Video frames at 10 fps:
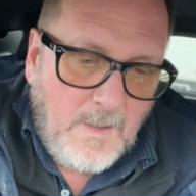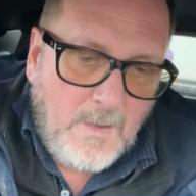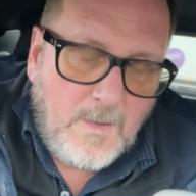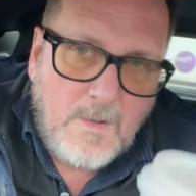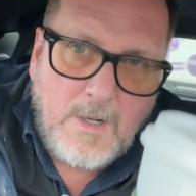
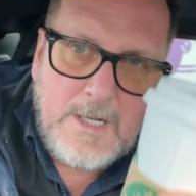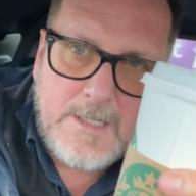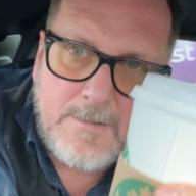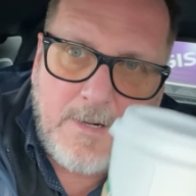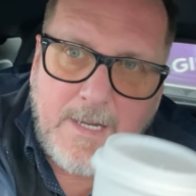Oh,
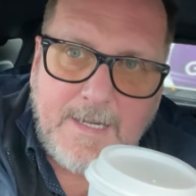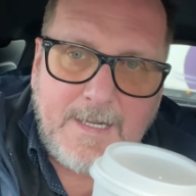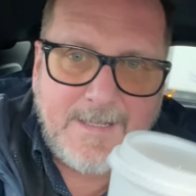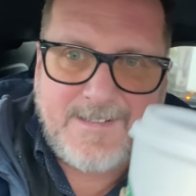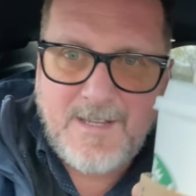right
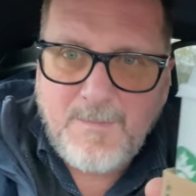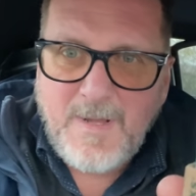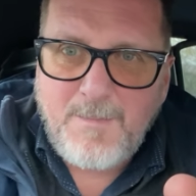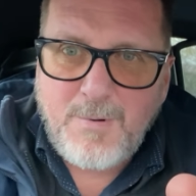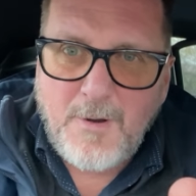guys,
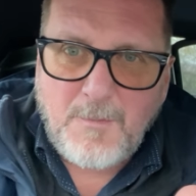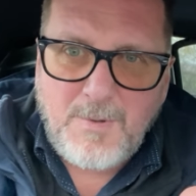bit of product